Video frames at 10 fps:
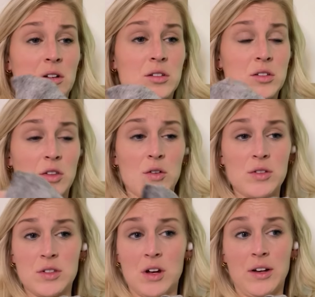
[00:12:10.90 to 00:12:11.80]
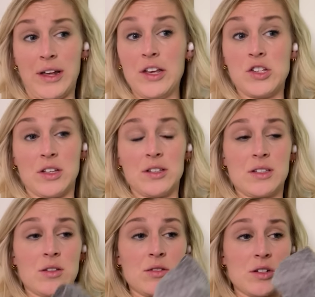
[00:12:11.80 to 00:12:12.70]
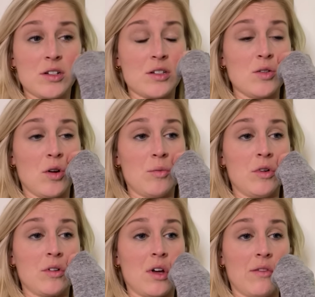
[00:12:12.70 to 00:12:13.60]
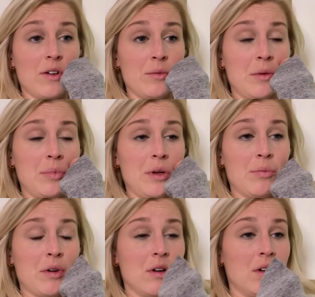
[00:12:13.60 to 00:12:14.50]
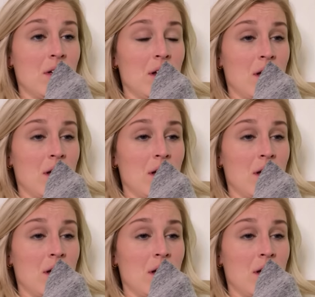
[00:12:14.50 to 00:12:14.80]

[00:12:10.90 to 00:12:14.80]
So those aren't agents. Those are just normal government people.